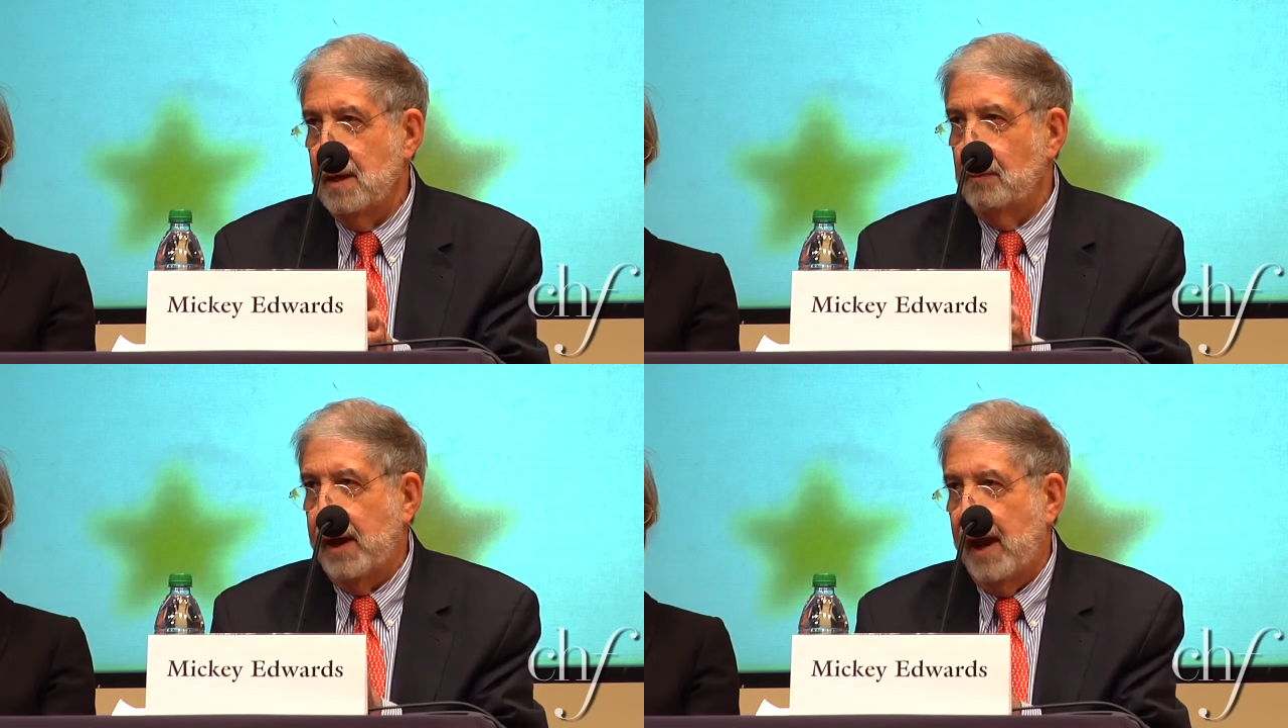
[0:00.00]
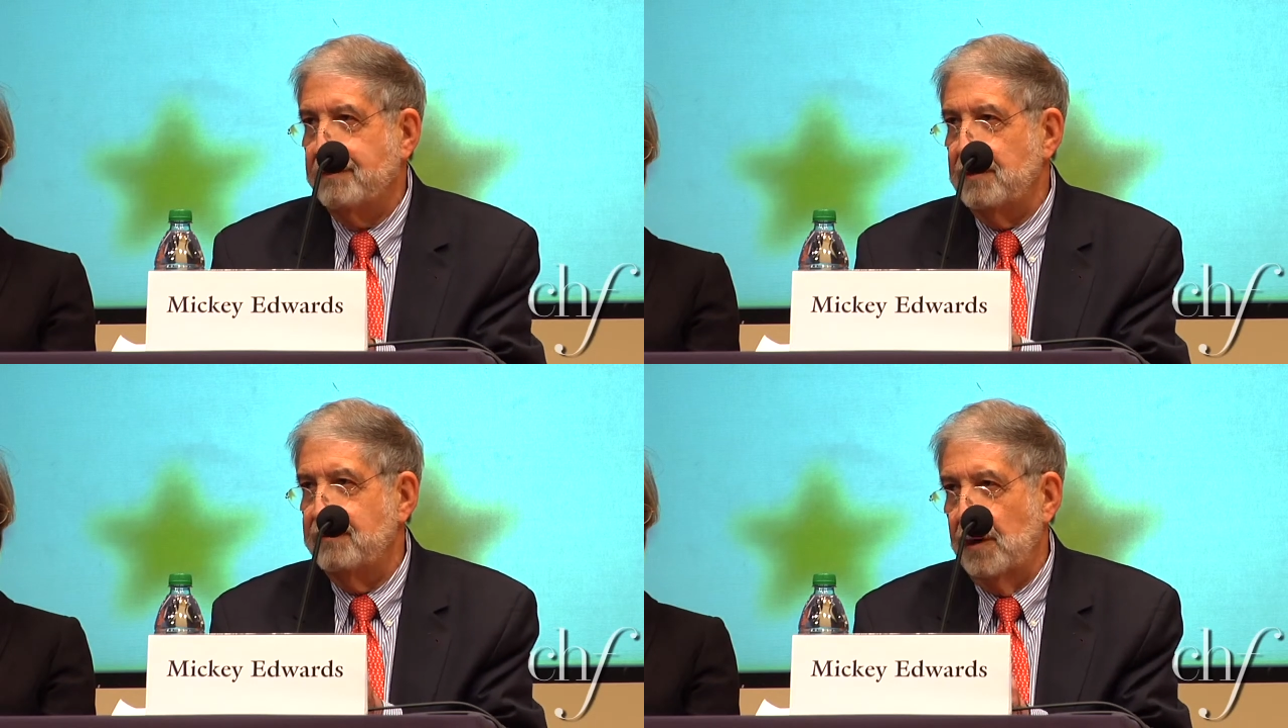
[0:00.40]
We
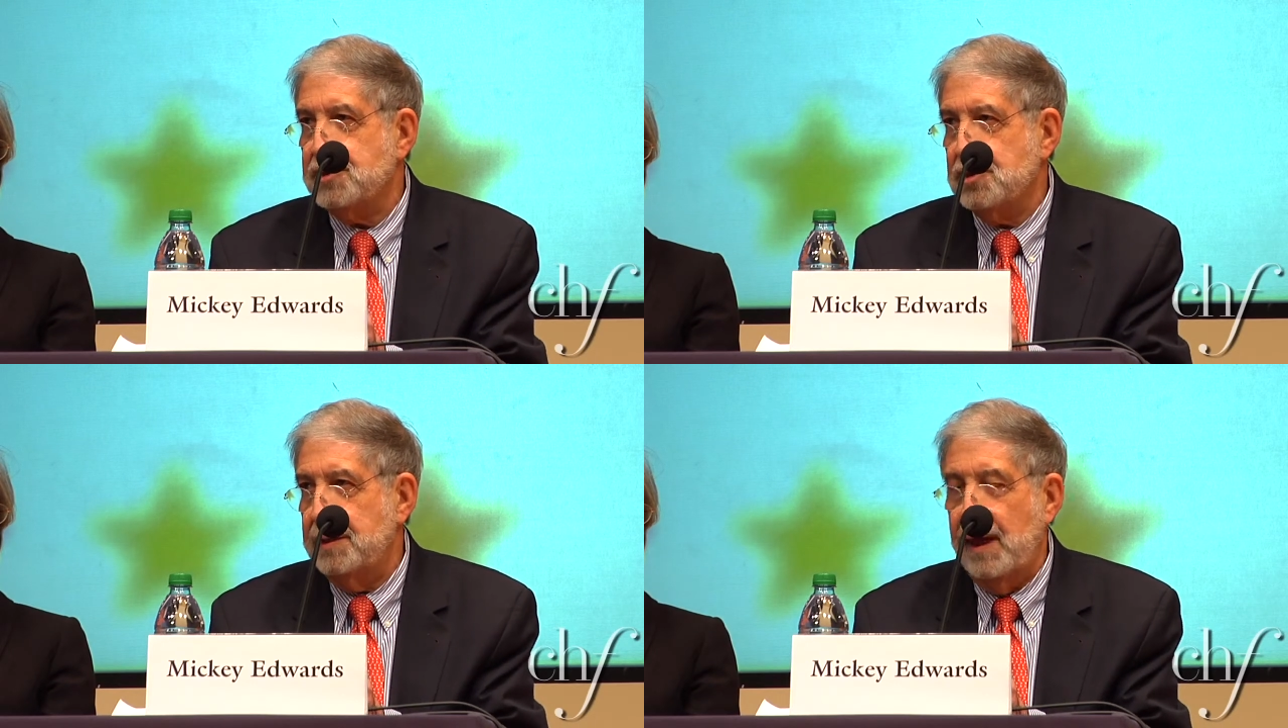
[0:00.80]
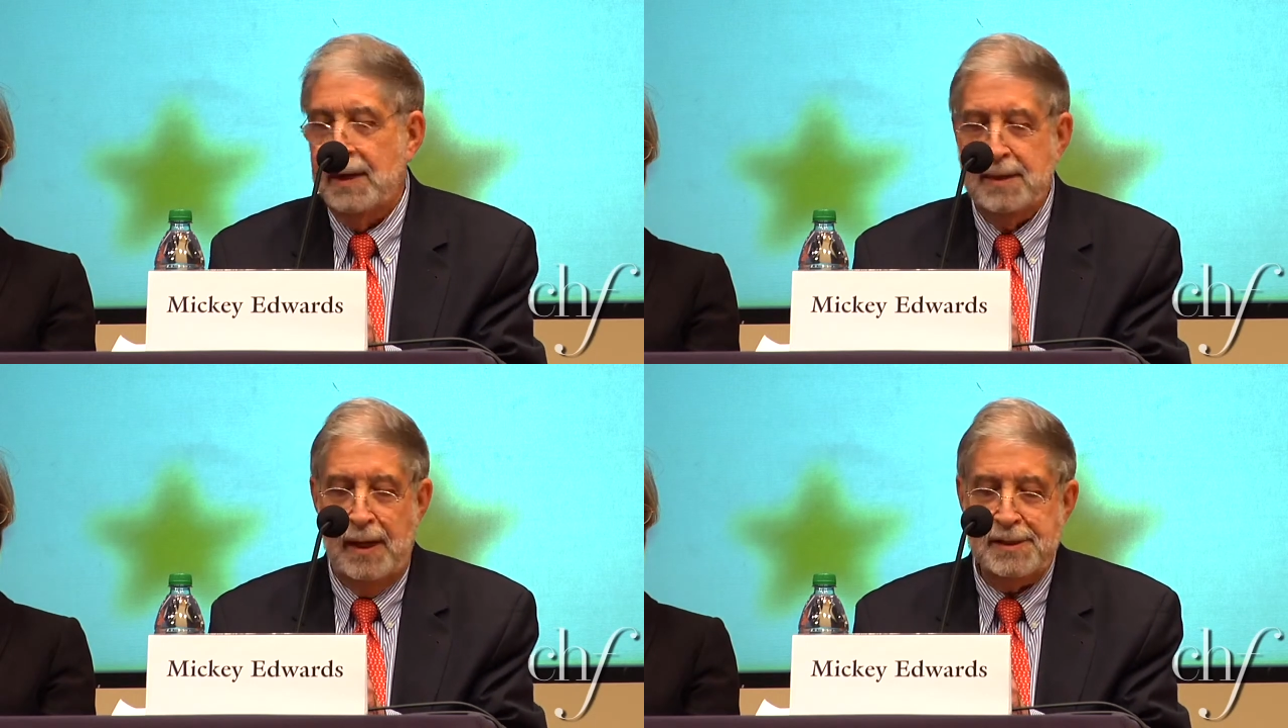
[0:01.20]
have to function
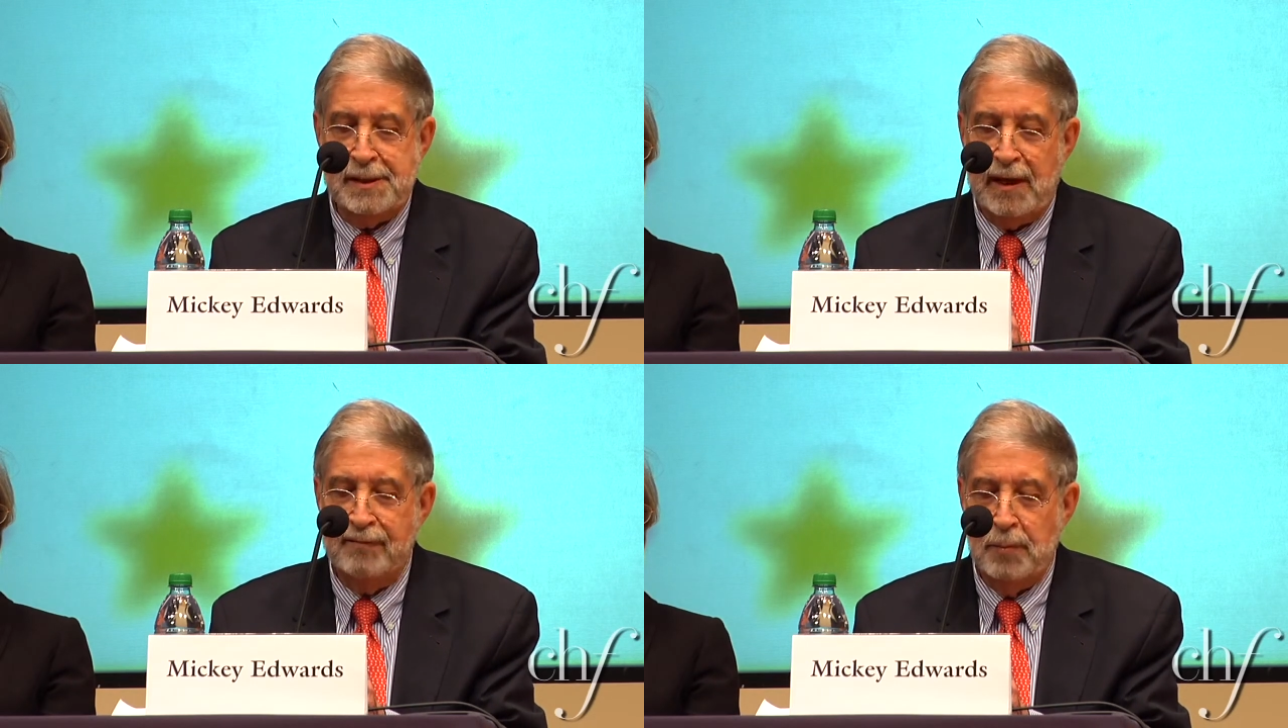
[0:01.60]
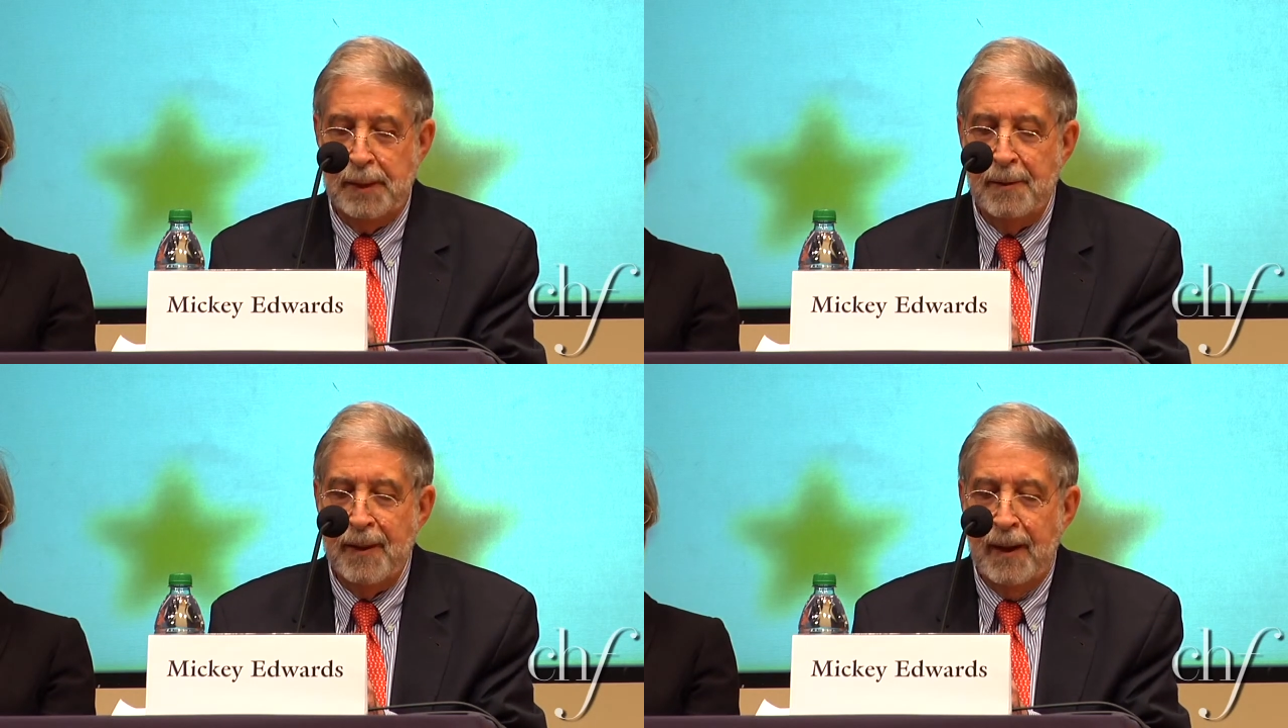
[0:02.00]
as, as a government.